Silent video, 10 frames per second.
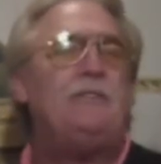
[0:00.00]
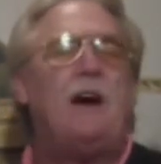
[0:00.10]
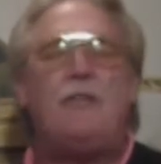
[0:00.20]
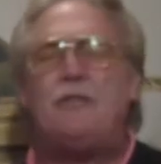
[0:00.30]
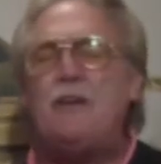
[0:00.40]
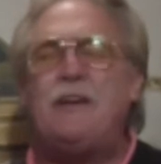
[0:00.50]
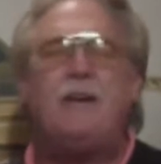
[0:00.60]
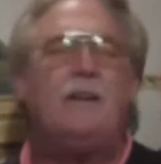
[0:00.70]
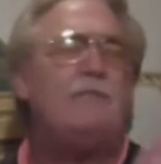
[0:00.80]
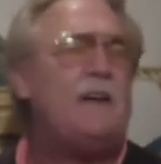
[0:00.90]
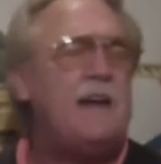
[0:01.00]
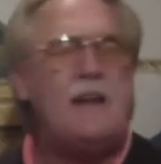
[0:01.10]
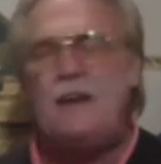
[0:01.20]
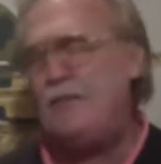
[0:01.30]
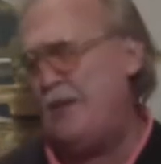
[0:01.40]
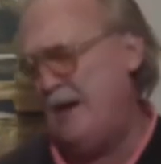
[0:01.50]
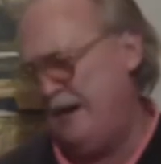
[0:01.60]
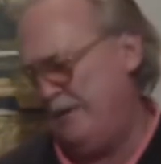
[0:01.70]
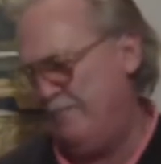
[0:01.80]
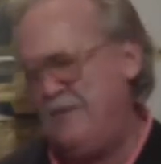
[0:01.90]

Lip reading: not thinking of anything.